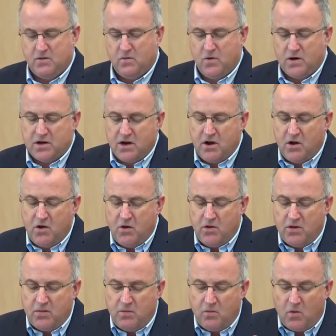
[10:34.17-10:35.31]
We're to know
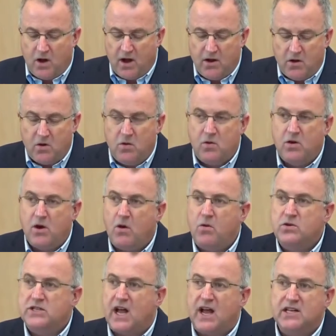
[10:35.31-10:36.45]
the one who
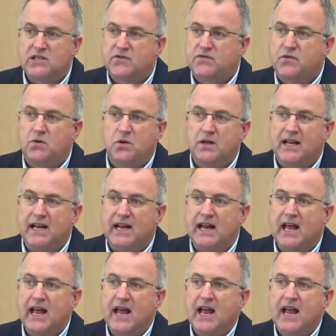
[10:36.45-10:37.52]
knows us fully